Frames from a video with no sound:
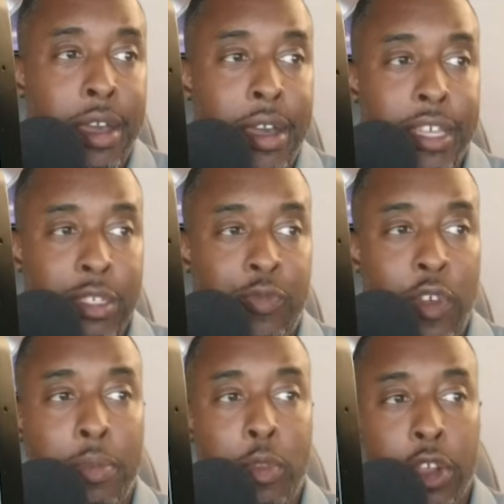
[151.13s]
He's
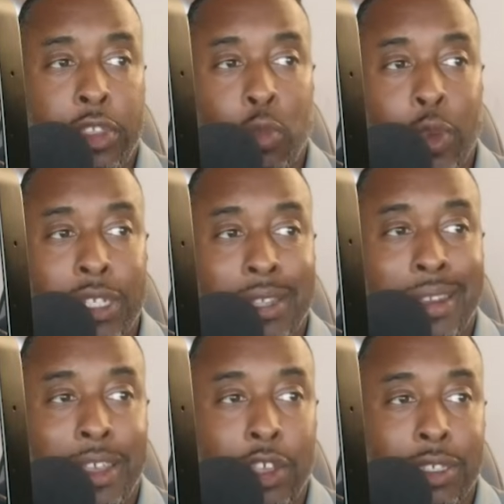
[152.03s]
from North
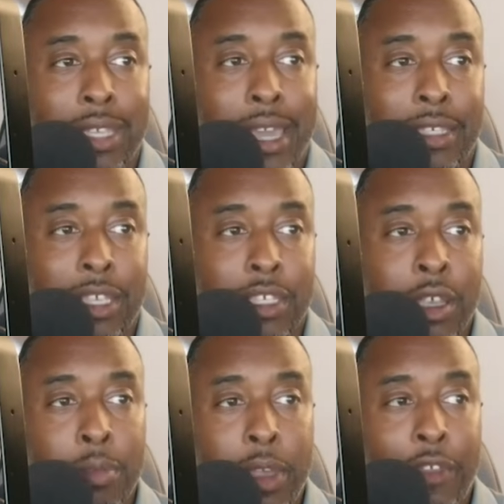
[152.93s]
Richland Hills, Texas.
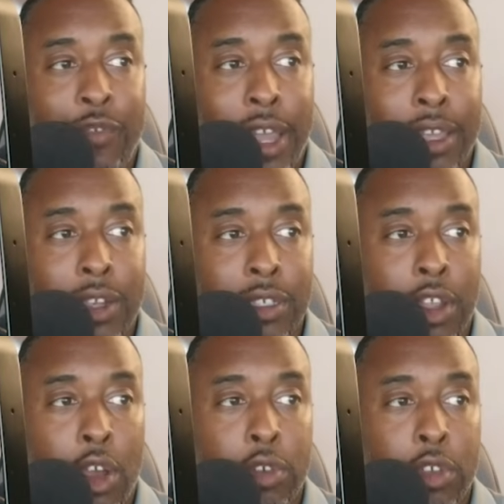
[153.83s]
Played 5 years
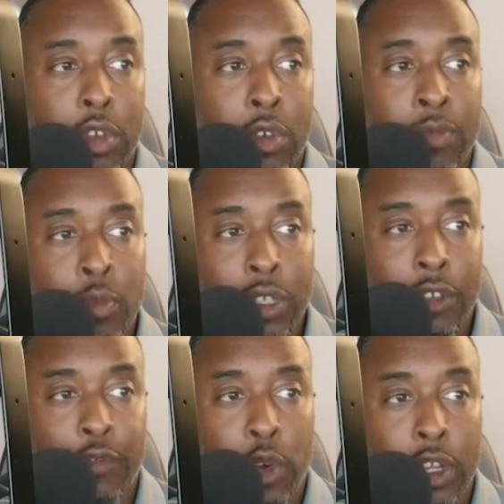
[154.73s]
at OU. Was
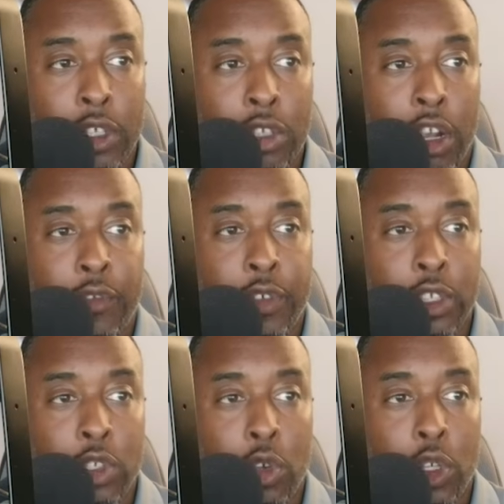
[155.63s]
a four-year starter for the
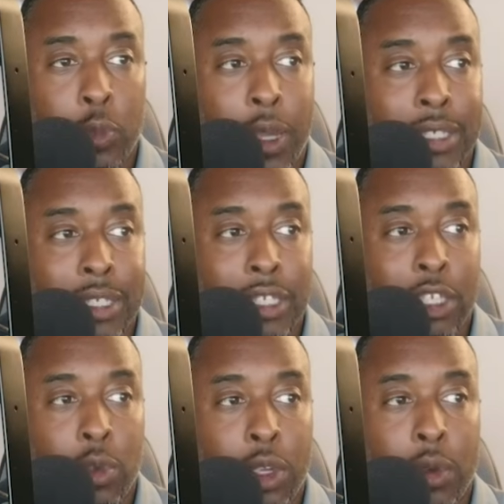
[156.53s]
Sooners. Played in
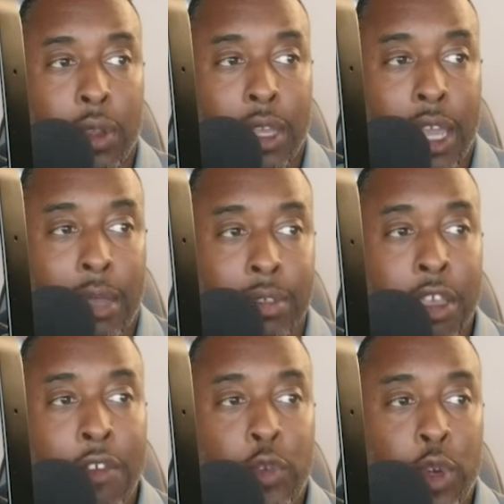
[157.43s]
63 career games.
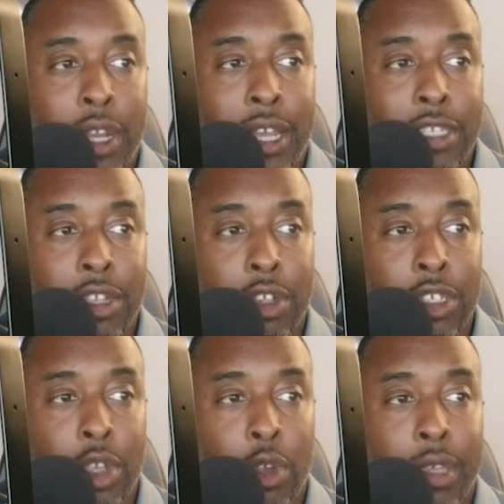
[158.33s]
49
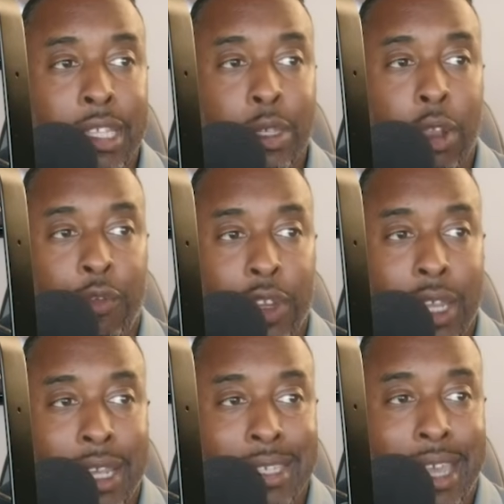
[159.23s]
starts, totaling
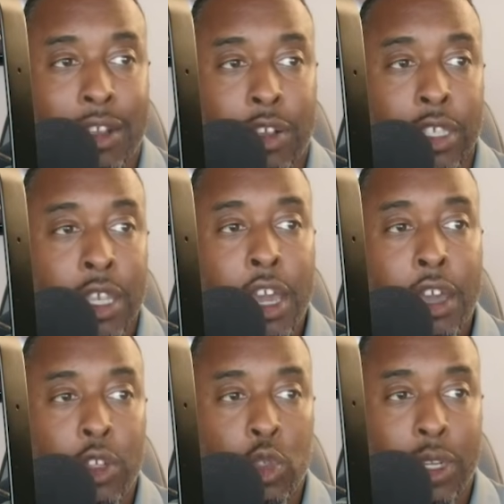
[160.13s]
259 tackles.
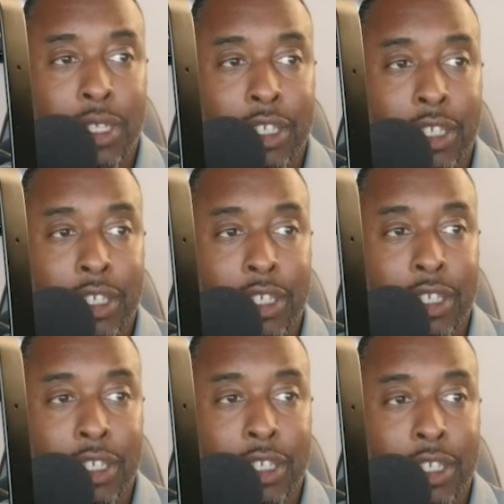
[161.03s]
126
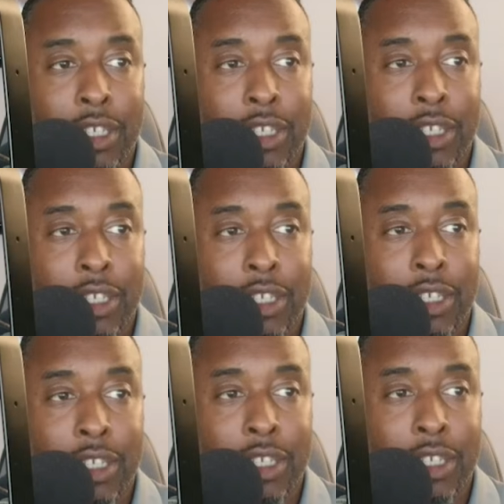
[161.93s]

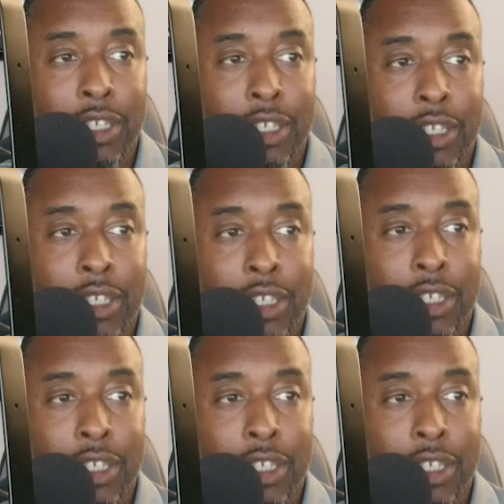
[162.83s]
solo.